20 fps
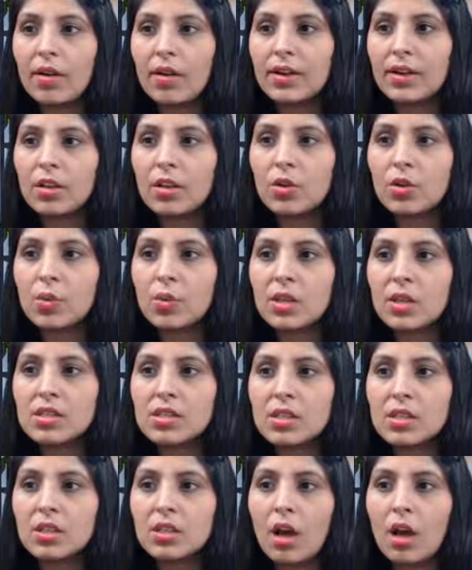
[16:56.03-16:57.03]
Right now you can
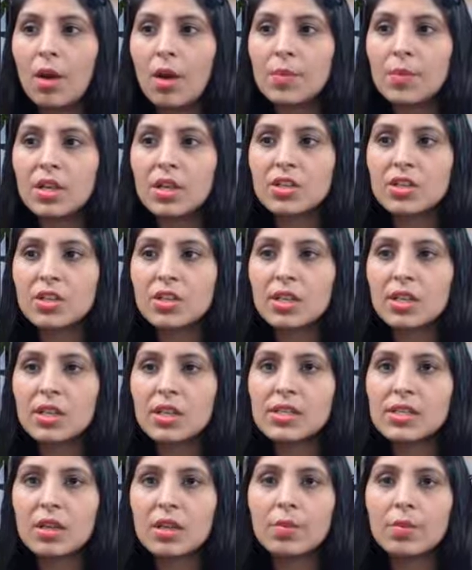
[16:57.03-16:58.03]
see the up
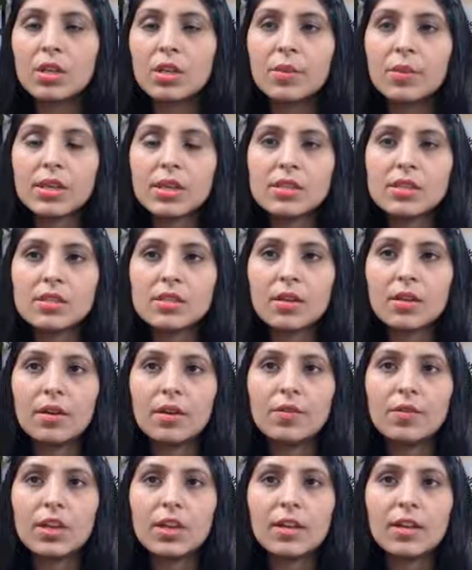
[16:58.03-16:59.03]
dictionary is empty because
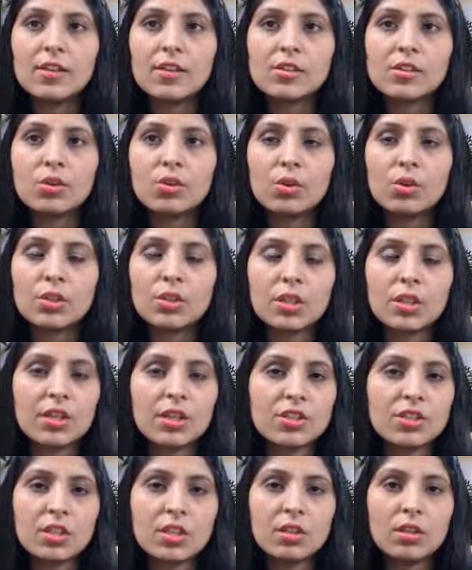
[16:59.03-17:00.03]
vehicle is not
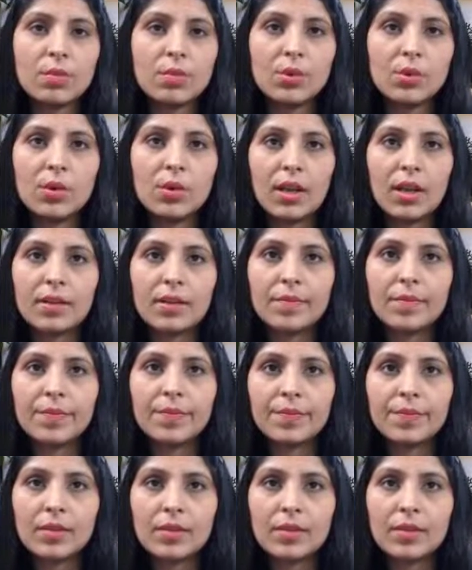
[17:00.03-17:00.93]
touching the blue line.